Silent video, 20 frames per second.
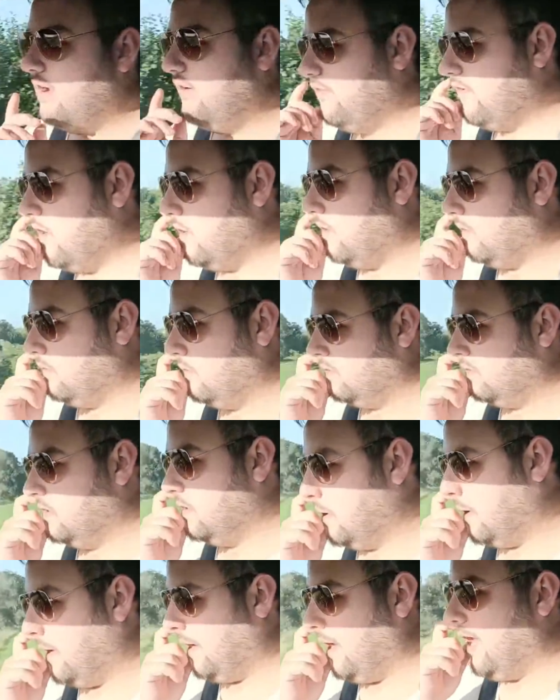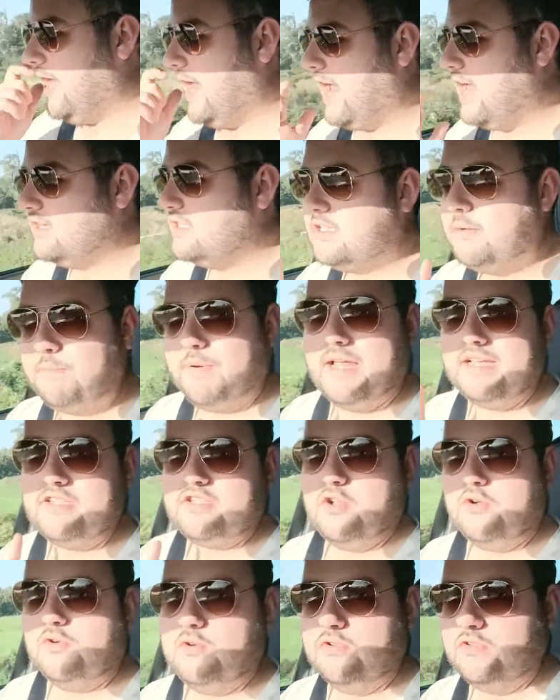I've owned, it has to
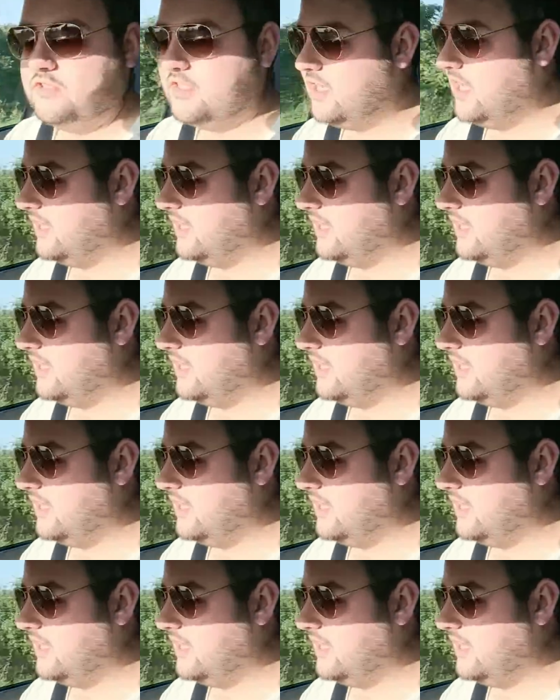pass the horn